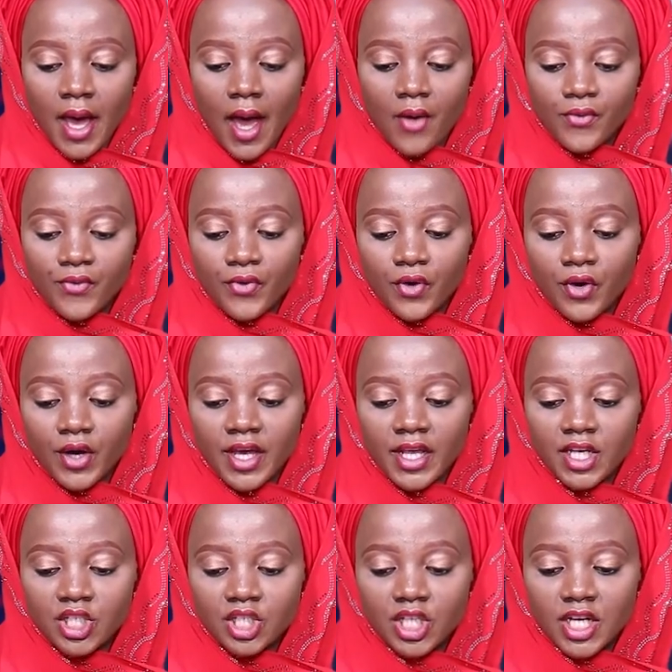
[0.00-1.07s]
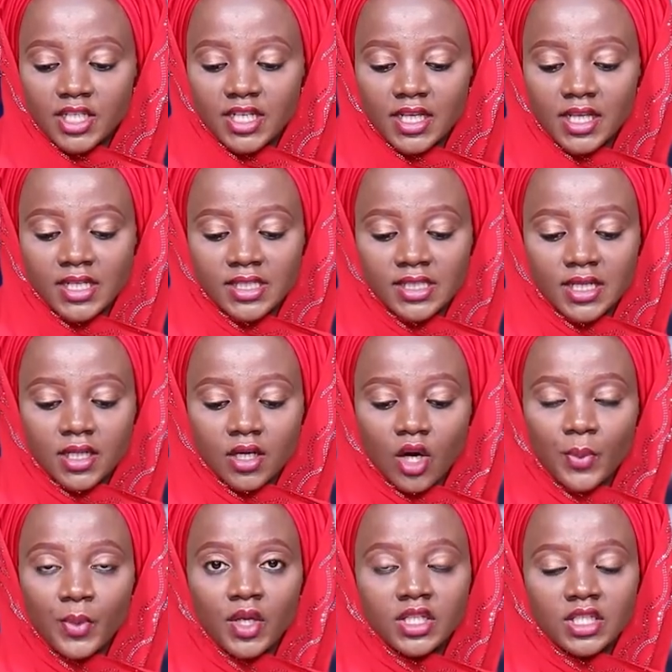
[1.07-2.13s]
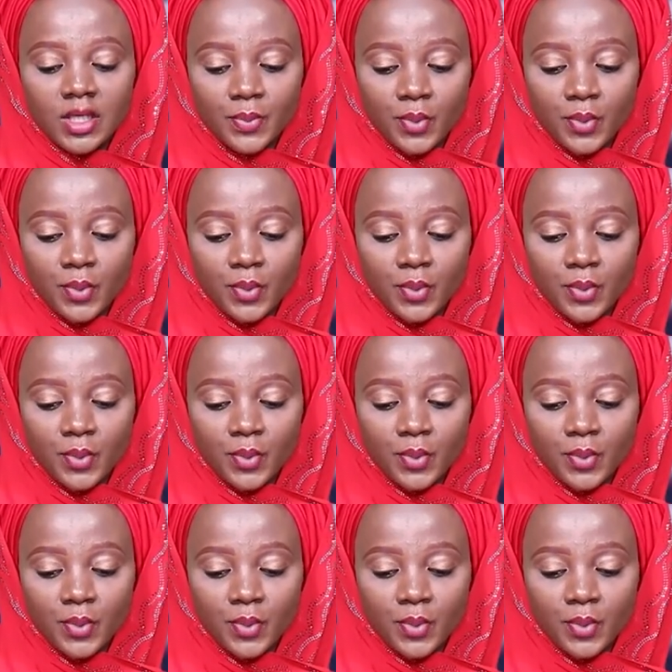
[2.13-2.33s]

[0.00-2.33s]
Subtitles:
and for initiating the State Community